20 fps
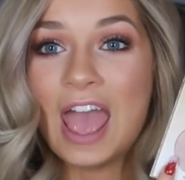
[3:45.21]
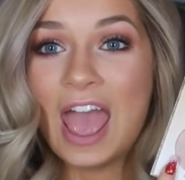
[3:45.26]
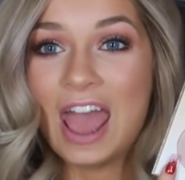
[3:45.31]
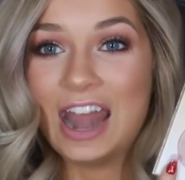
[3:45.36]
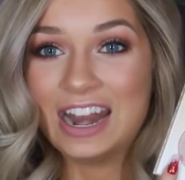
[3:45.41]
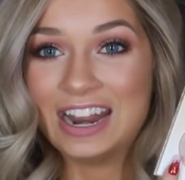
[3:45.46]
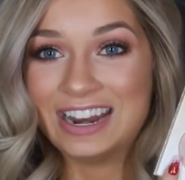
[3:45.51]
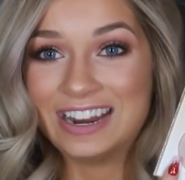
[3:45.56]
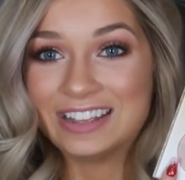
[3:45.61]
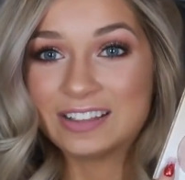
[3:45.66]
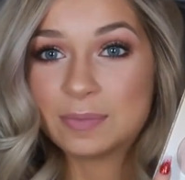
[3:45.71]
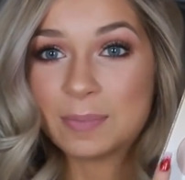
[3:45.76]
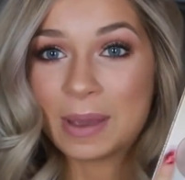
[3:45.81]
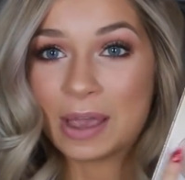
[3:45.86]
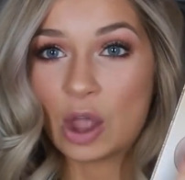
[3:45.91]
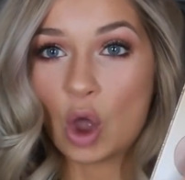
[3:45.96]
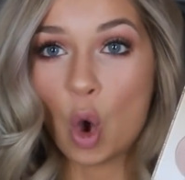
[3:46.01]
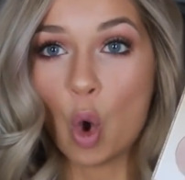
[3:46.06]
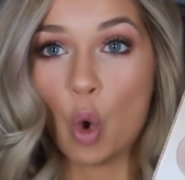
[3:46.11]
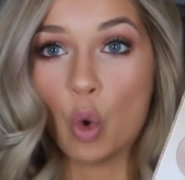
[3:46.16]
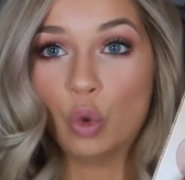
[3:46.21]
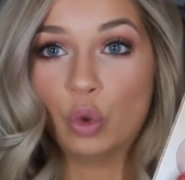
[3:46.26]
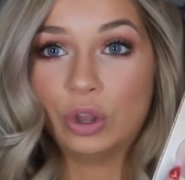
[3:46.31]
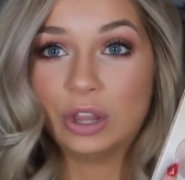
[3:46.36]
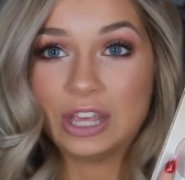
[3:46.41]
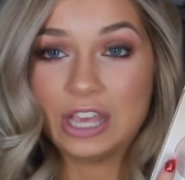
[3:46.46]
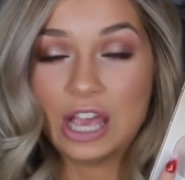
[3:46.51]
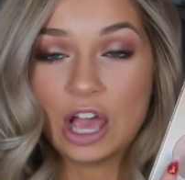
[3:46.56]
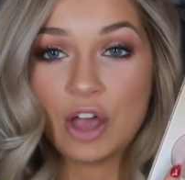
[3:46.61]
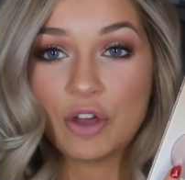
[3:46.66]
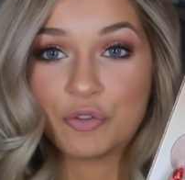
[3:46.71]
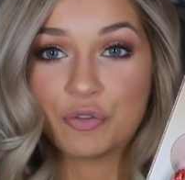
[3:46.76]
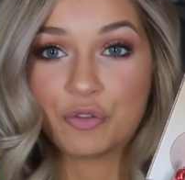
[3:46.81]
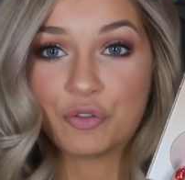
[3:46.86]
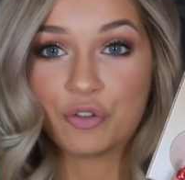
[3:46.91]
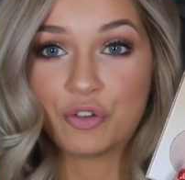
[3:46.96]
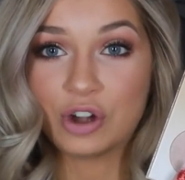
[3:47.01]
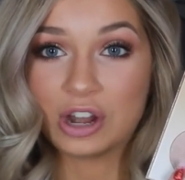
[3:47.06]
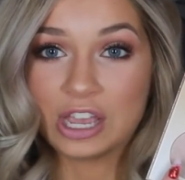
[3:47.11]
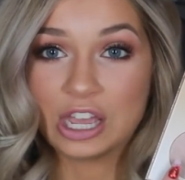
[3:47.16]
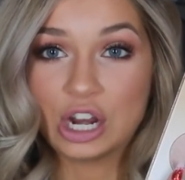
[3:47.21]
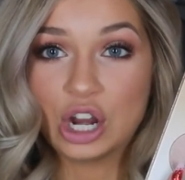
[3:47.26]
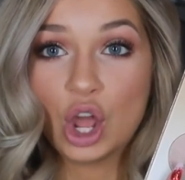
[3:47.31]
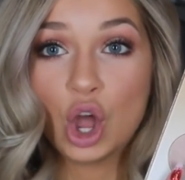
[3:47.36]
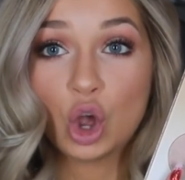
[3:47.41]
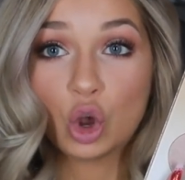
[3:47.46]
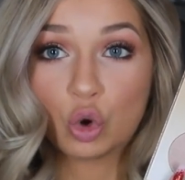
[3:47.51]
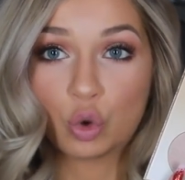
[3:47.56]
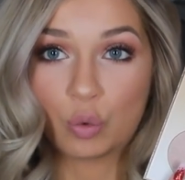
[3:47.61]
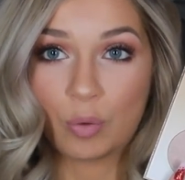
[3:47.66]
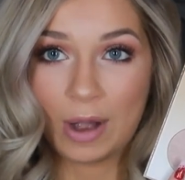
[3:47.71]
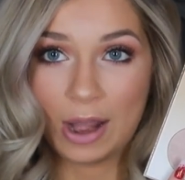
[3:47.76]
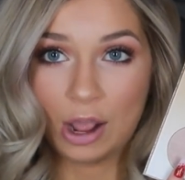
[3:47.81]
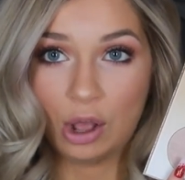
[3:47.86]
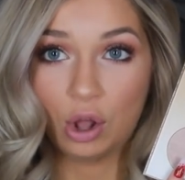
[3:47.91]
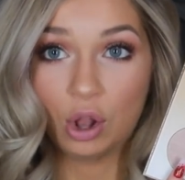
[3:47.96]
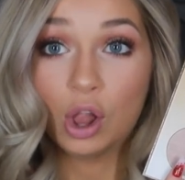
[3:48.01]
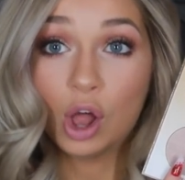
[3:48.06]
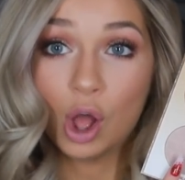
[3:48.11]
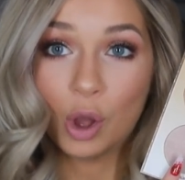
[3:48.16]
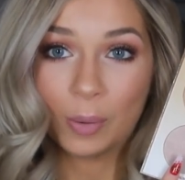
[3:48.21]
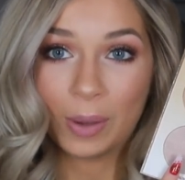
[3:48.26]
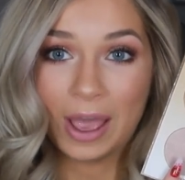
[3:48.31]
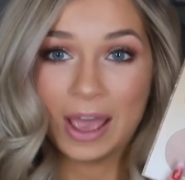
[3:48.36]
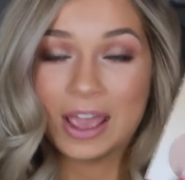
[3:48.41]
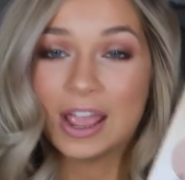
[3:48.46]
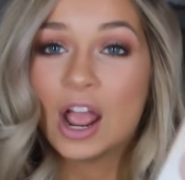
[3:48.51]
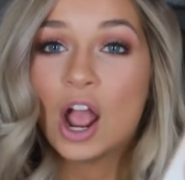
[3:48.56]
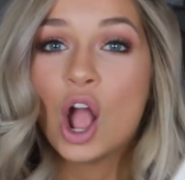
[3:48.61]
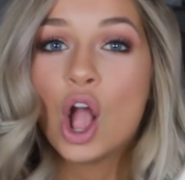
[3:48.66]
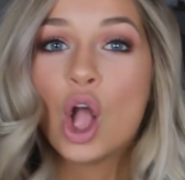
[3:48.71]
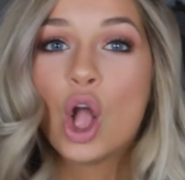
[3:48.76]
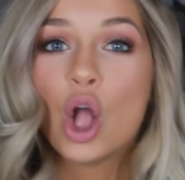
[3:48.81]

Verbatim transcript: and it is my holy freaking grail, okay?